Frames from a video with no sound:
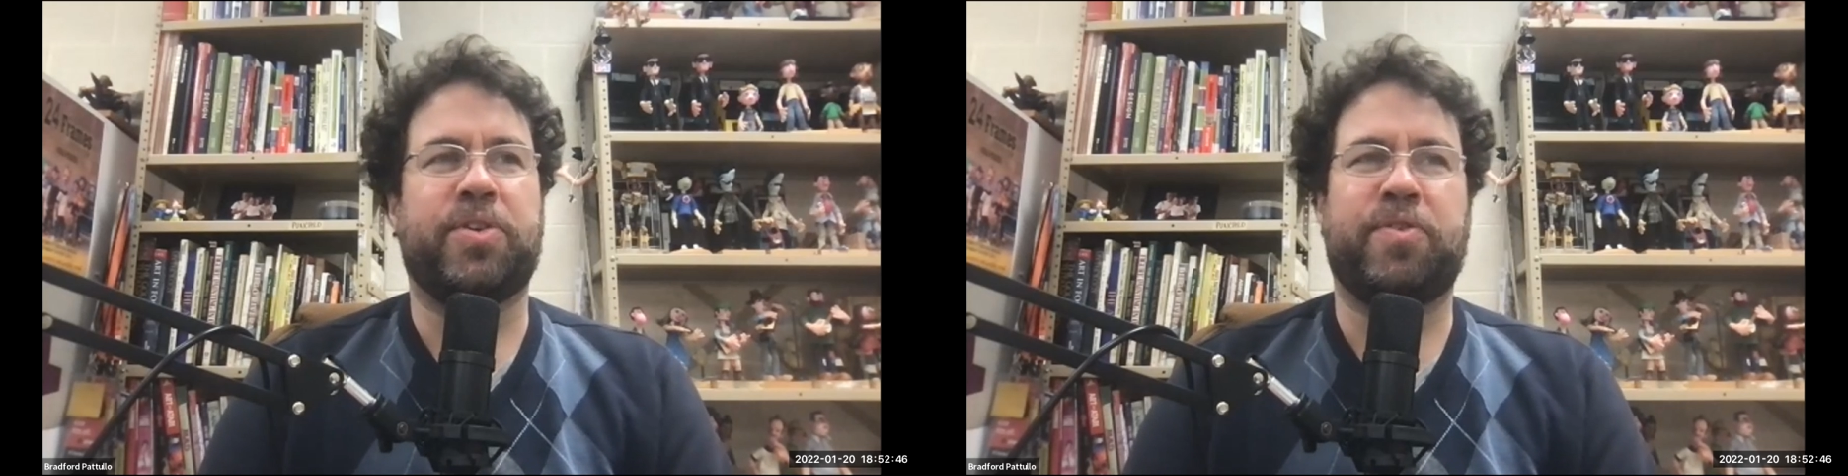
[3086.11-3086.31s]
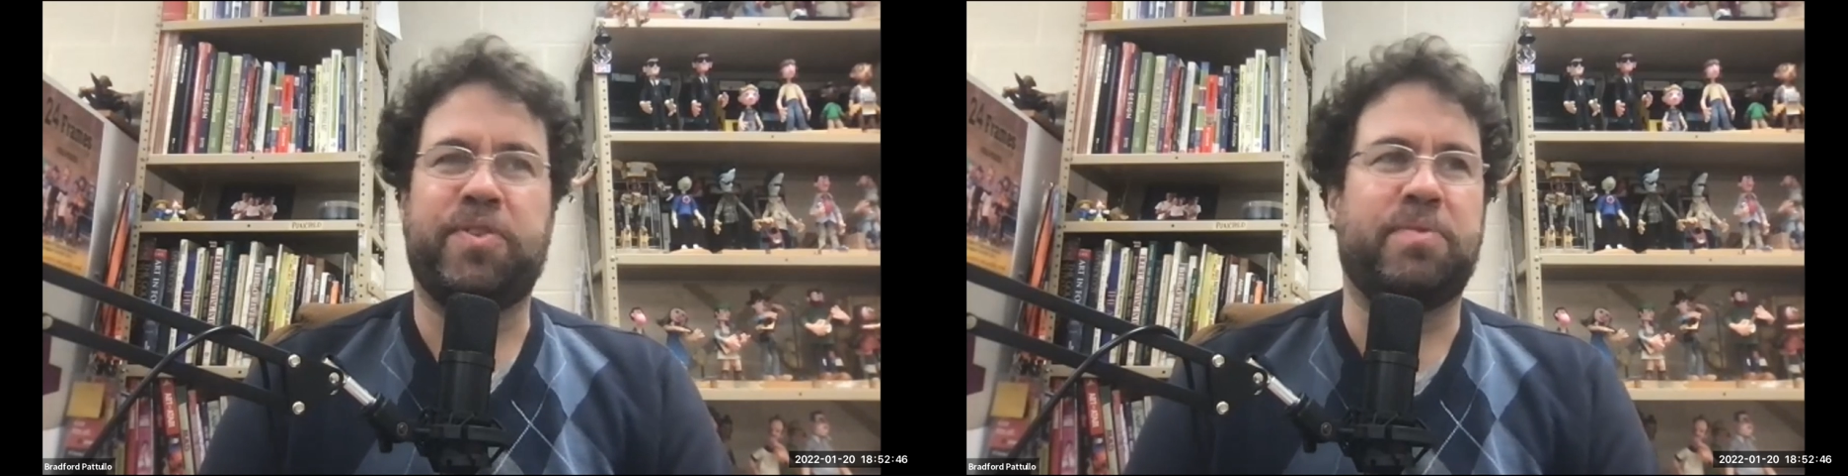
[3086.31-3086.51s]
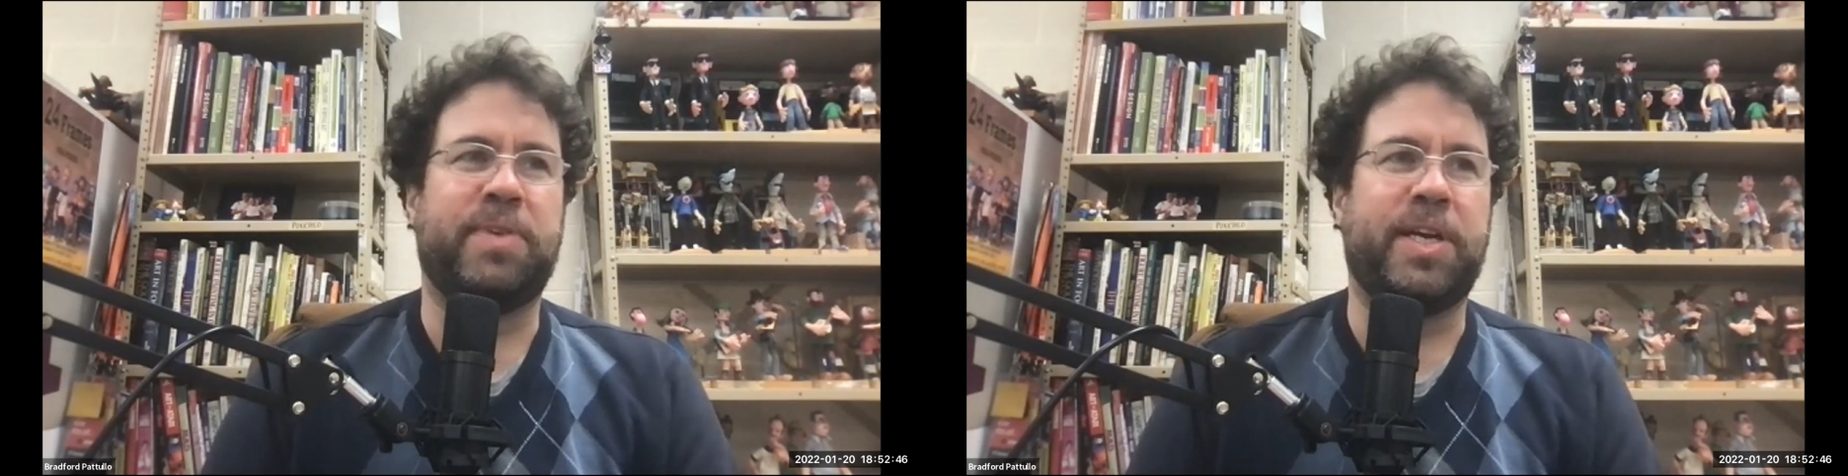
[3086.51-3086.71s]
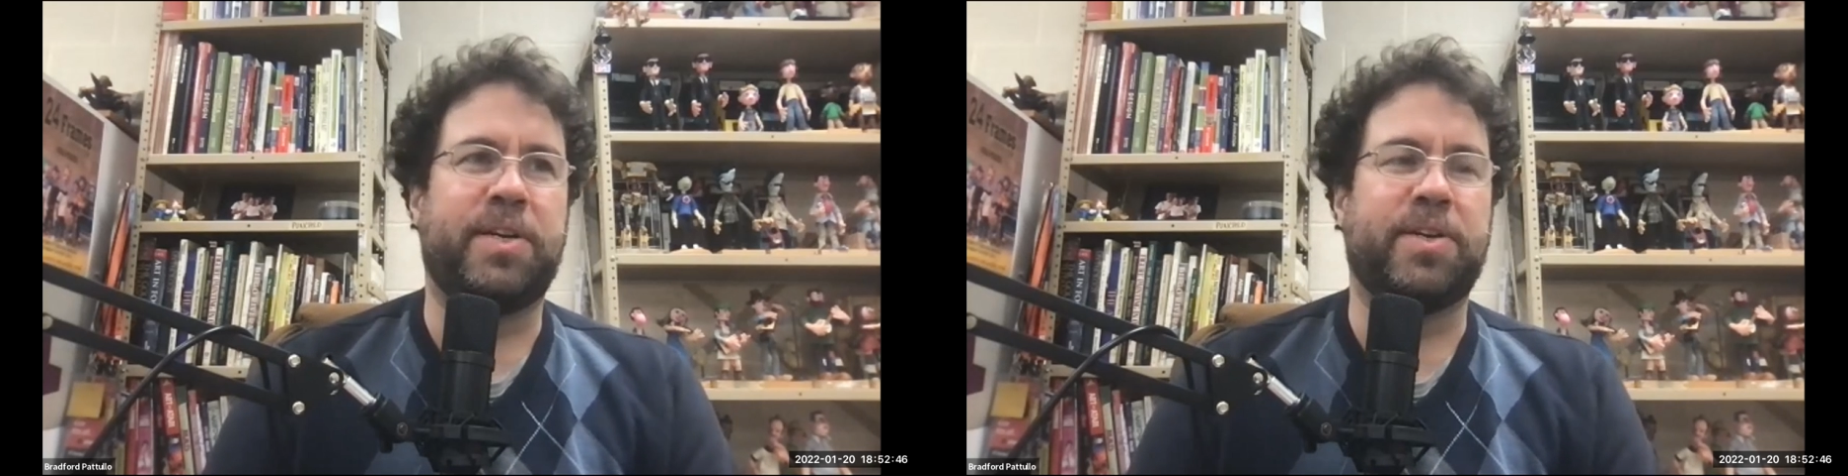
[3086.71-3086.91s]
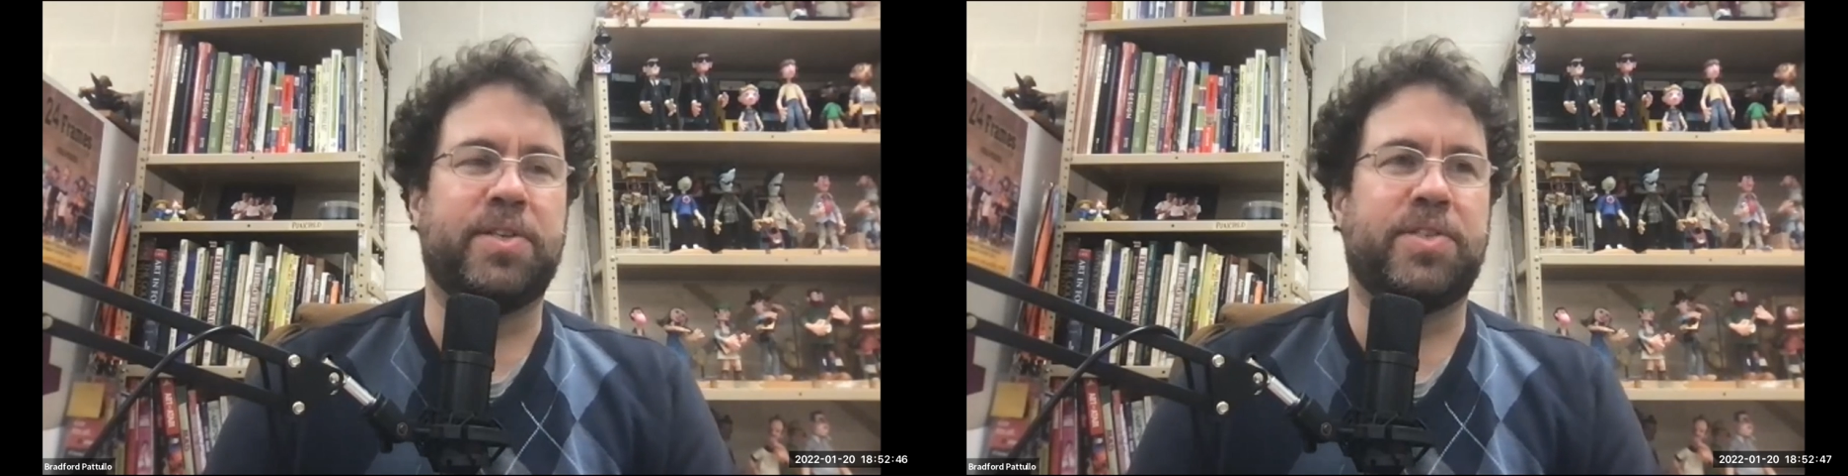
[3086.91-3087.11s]

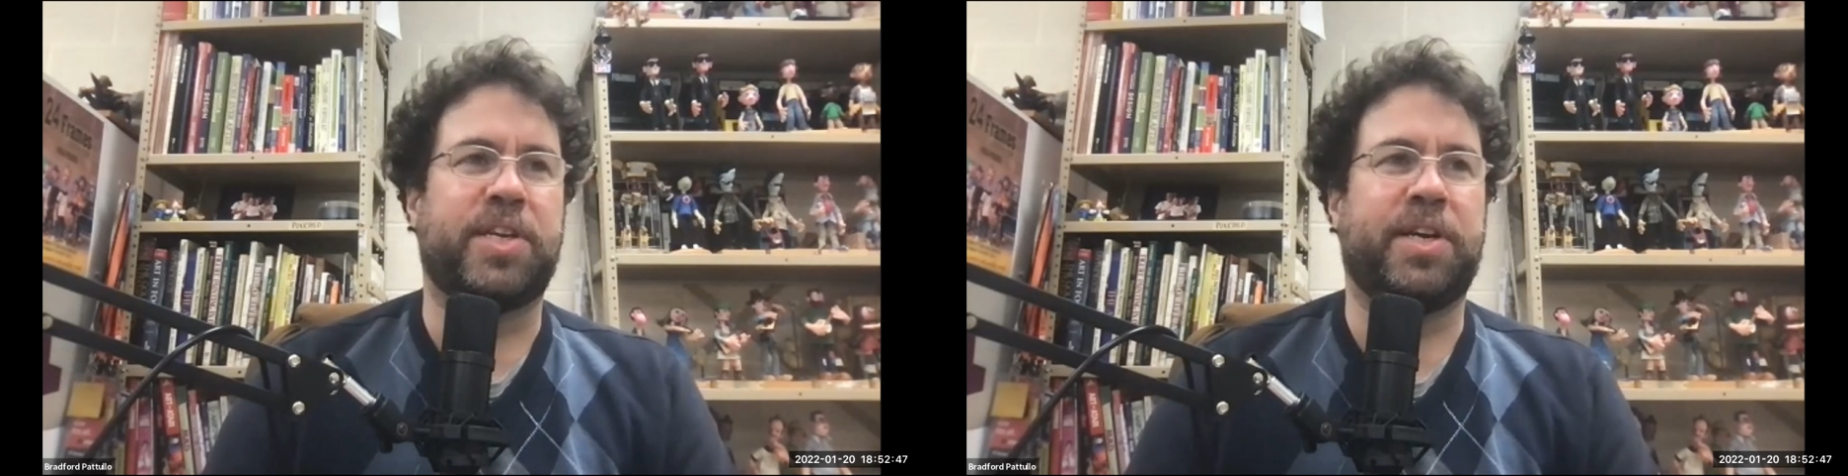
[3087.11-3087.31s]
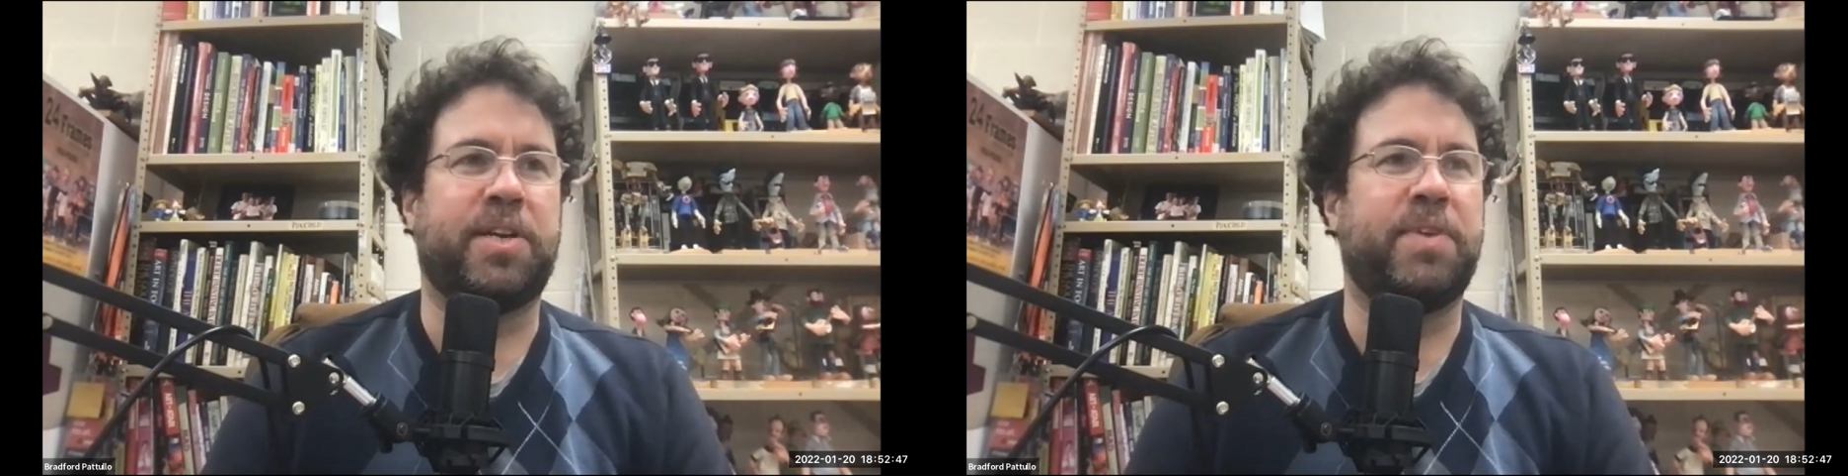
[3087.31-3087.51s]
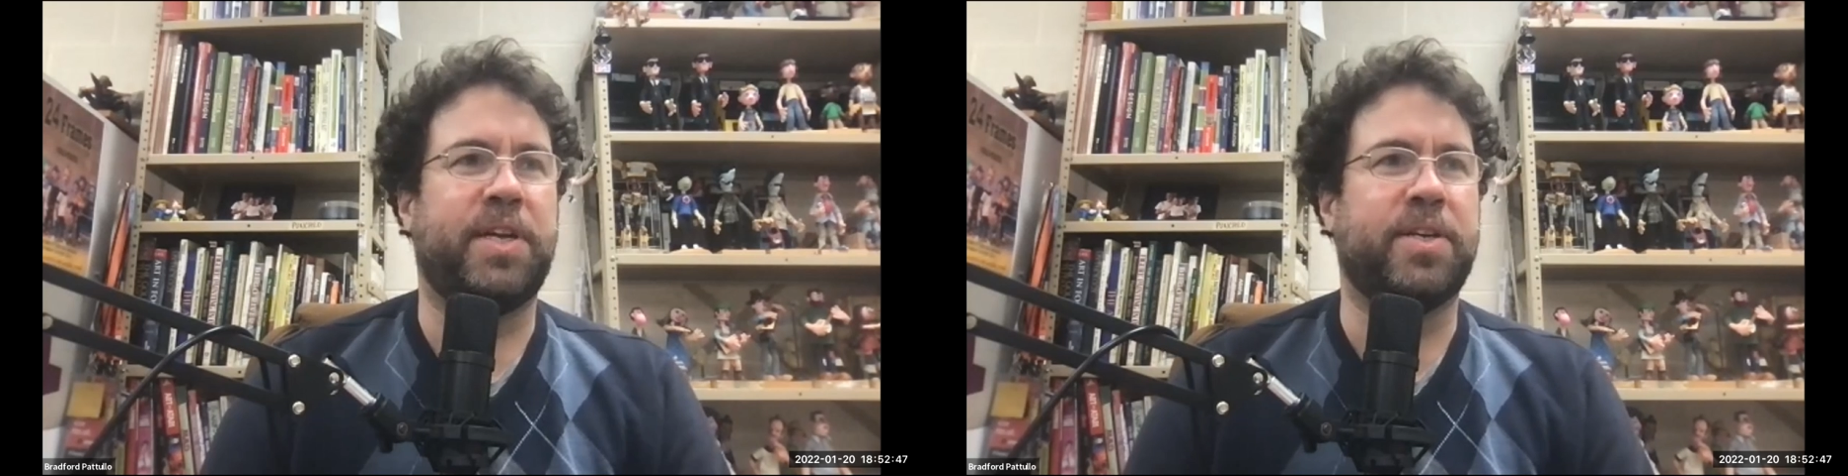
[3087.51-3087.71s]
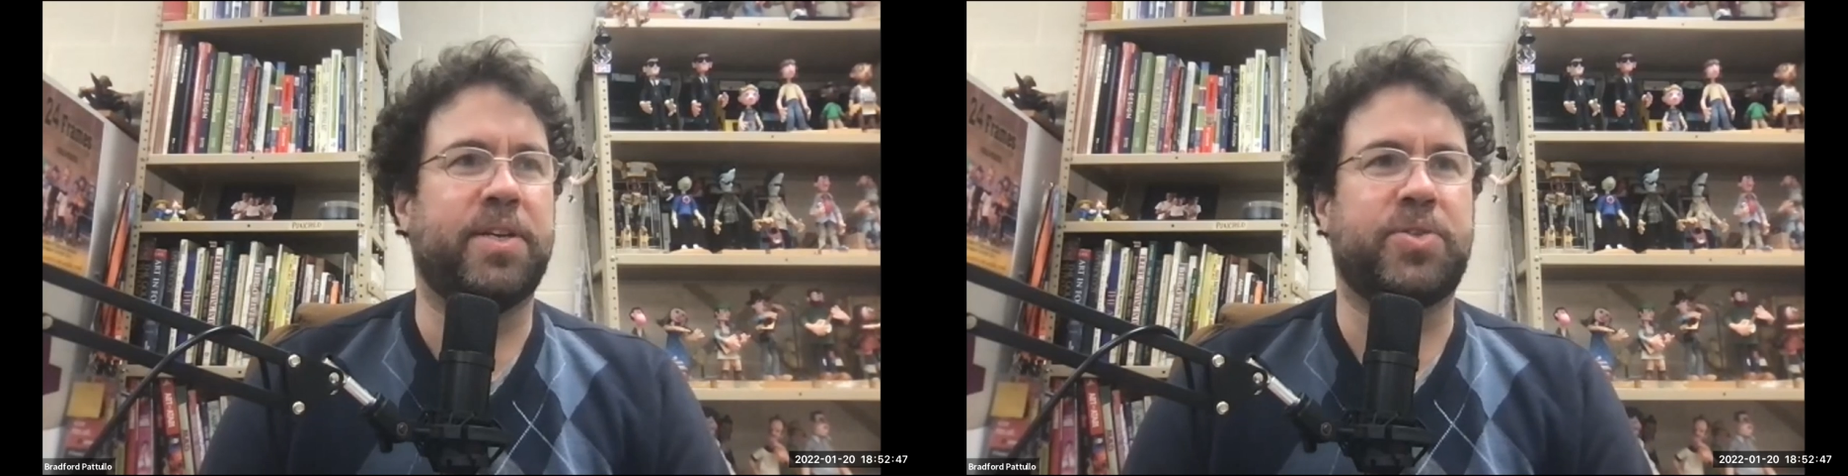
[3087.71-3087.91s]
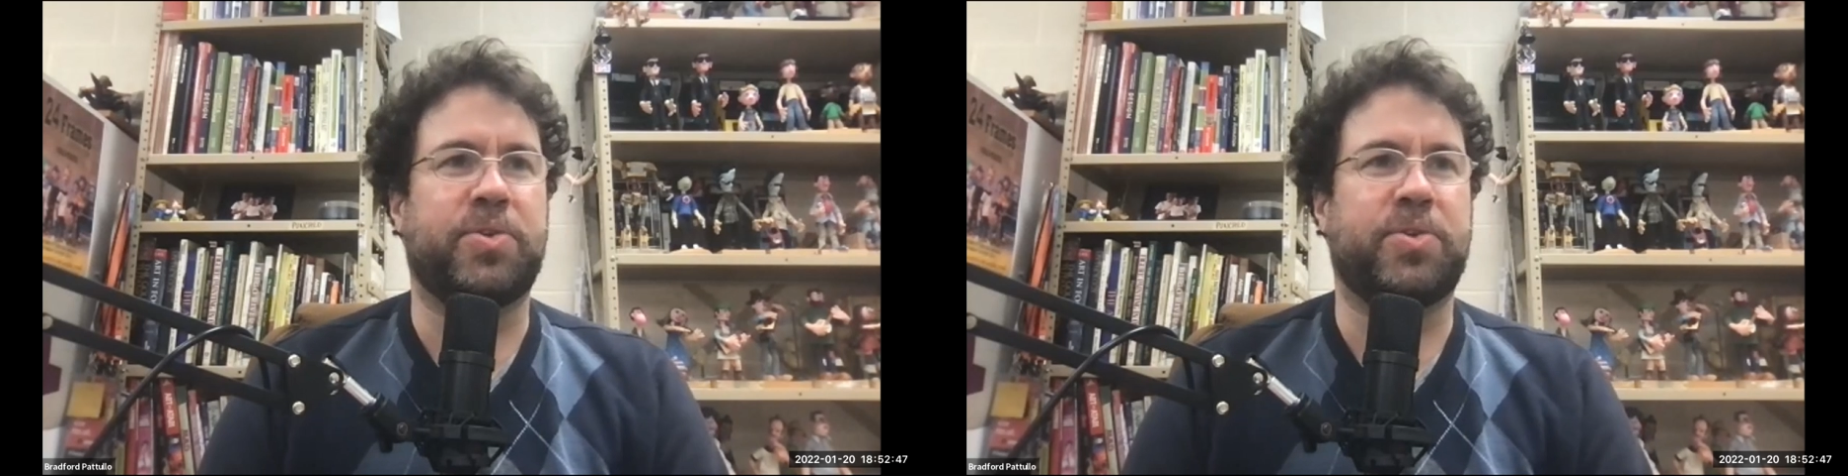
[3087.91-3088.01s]
filmmakers, animators,